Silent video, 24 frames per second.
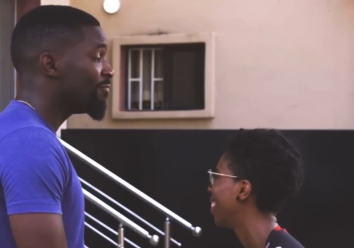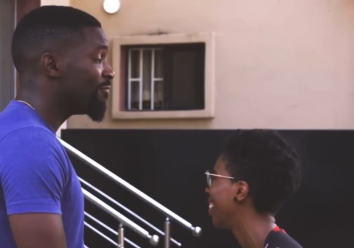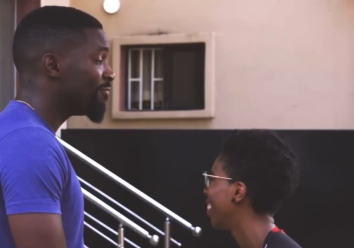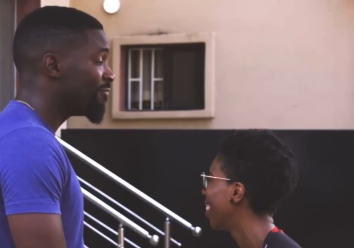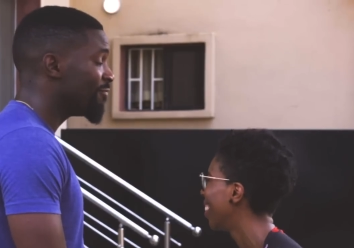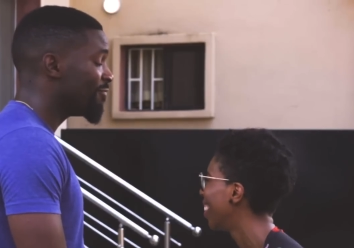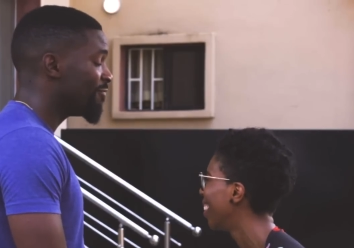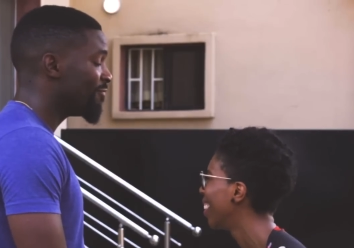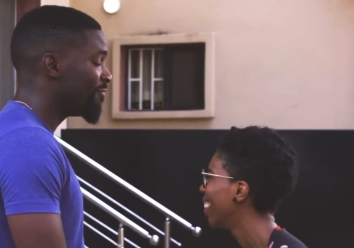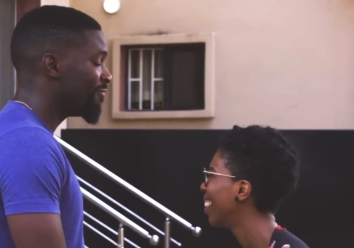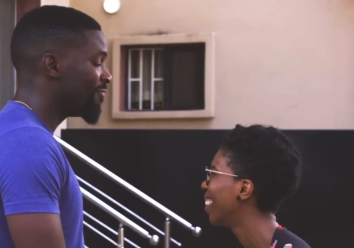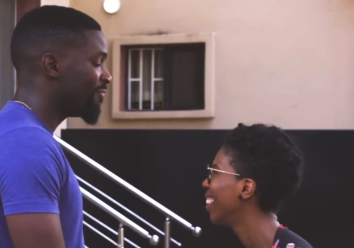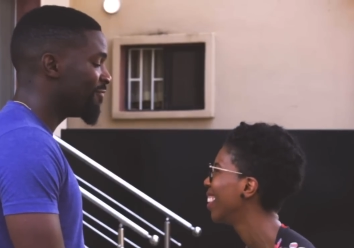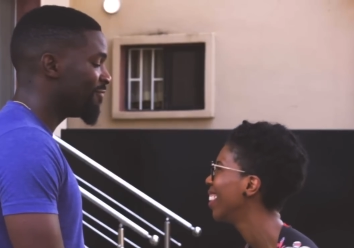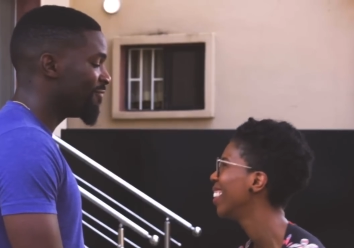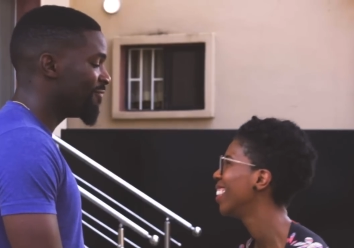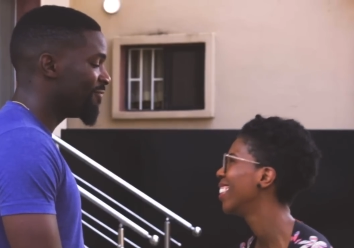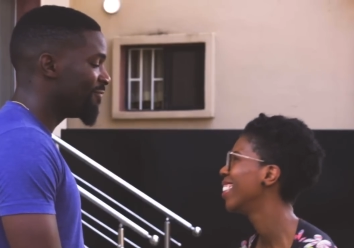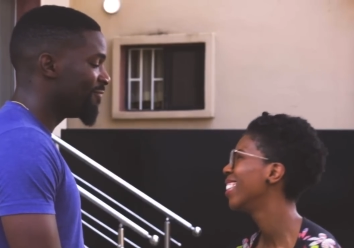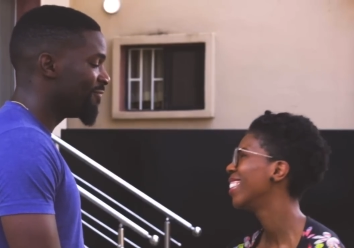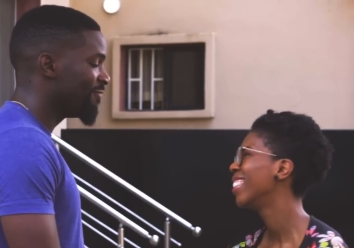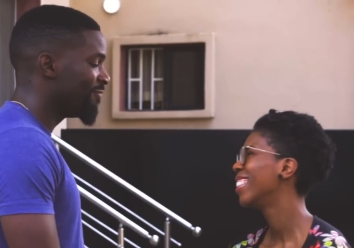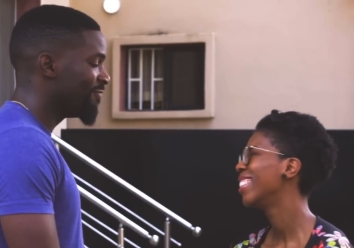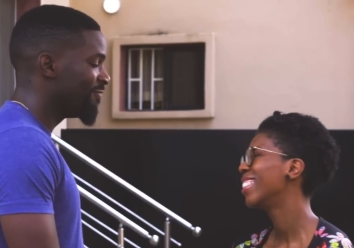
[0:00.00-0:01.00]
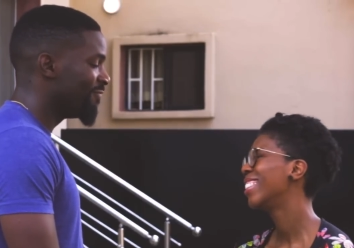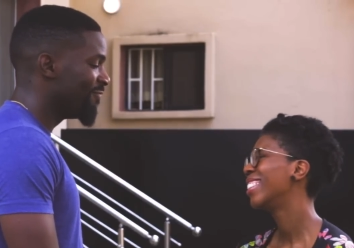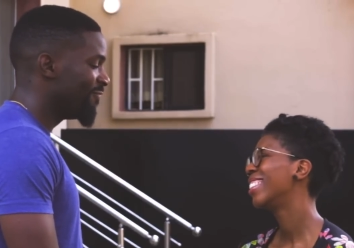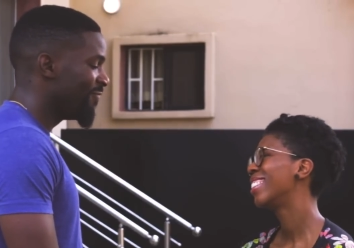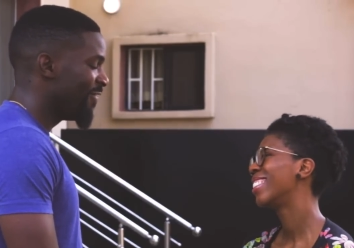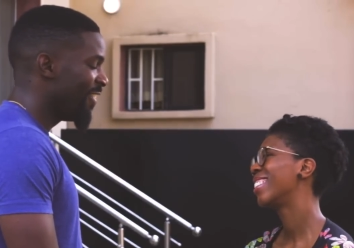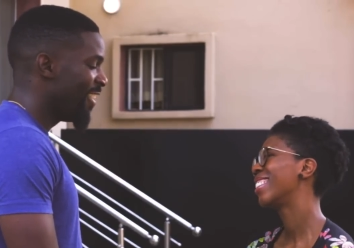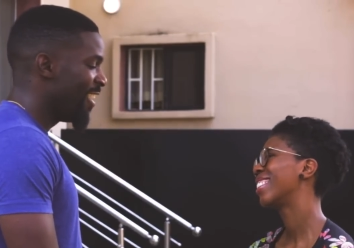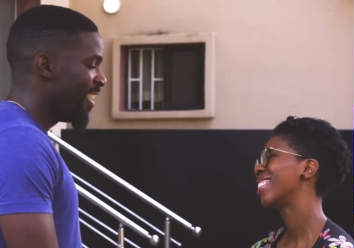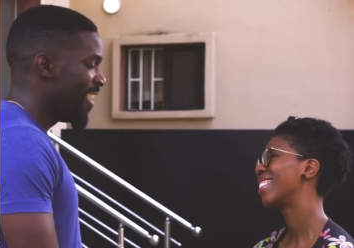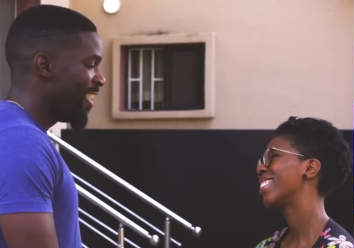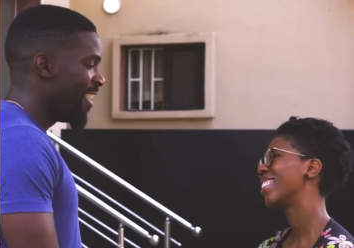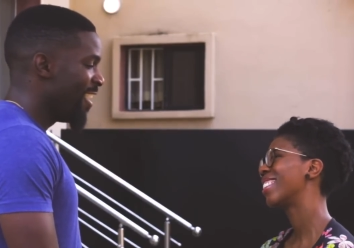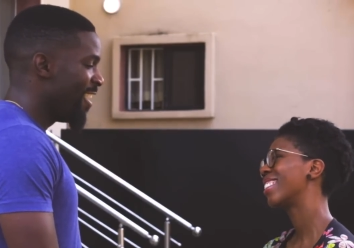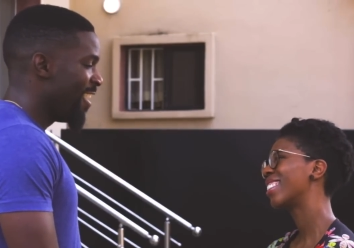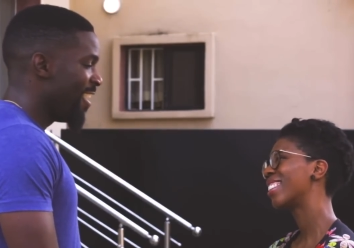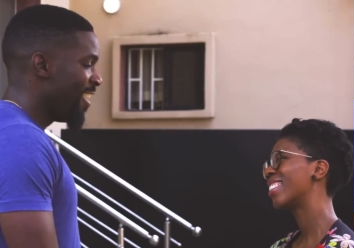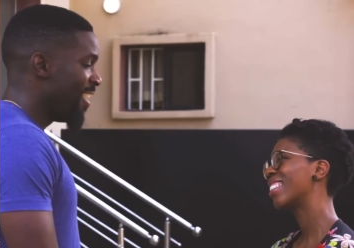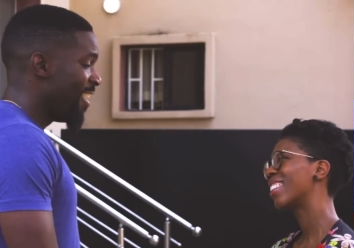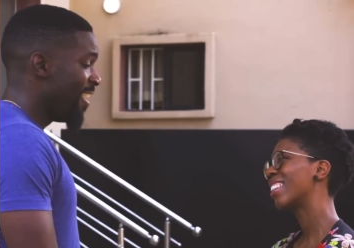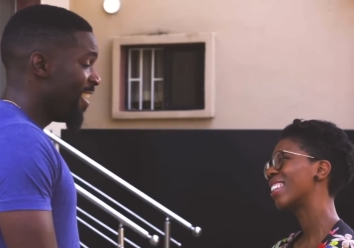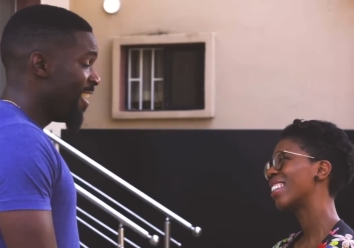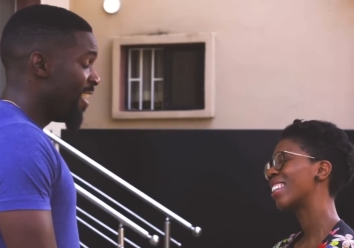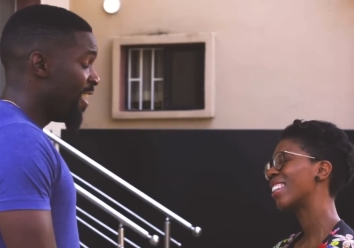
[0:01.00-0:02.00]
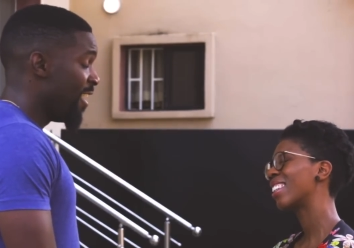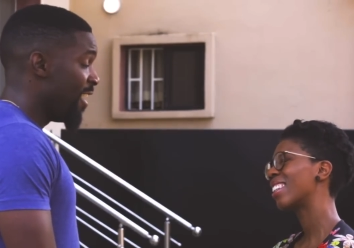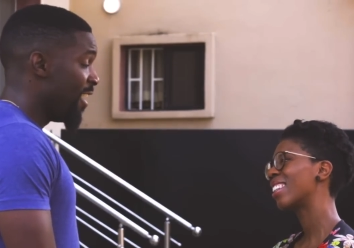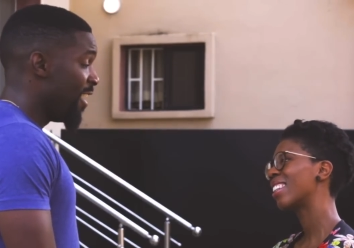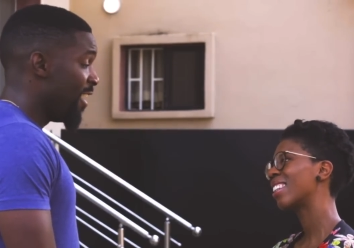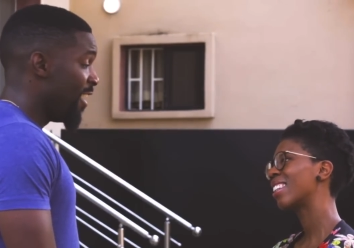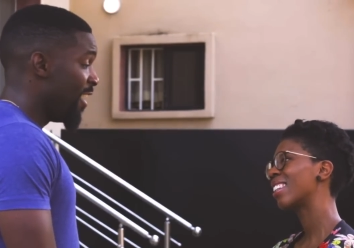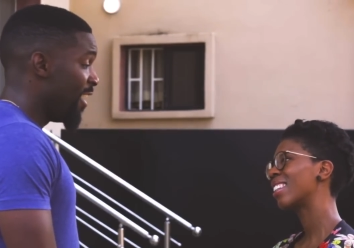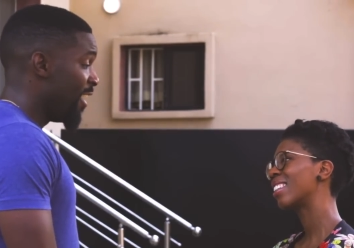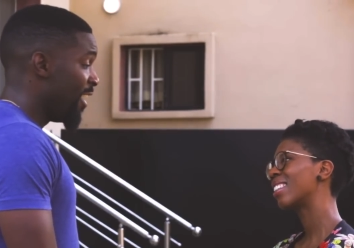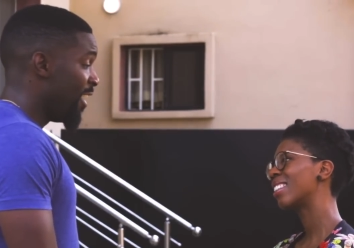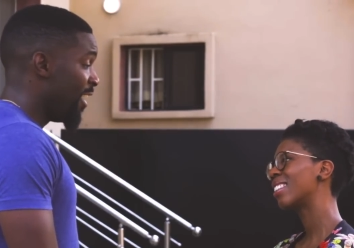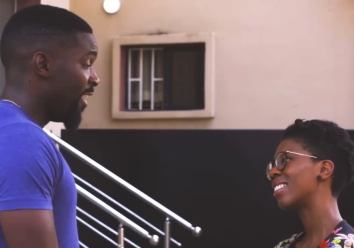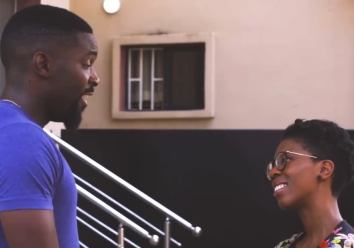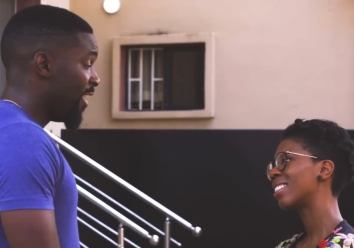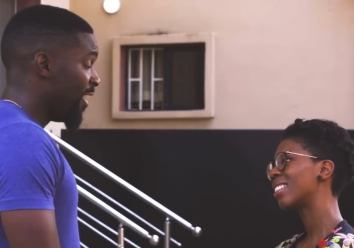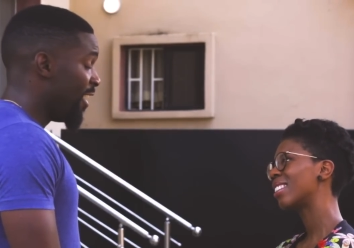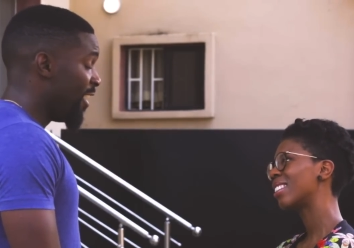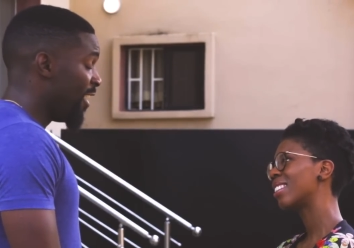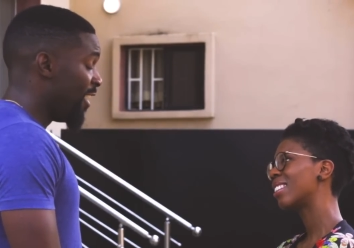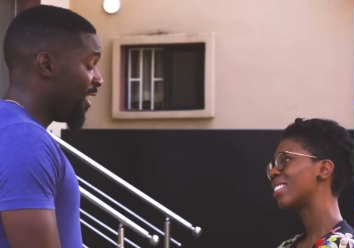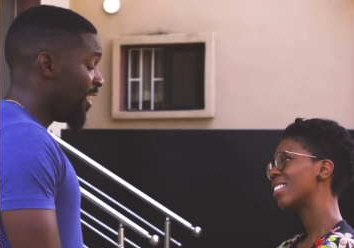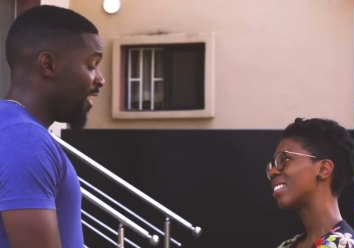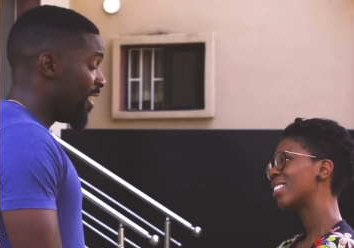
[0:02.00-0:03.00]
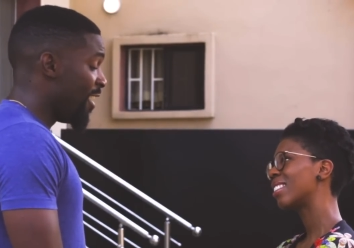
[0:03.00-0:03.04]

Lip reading: Nobody speaks.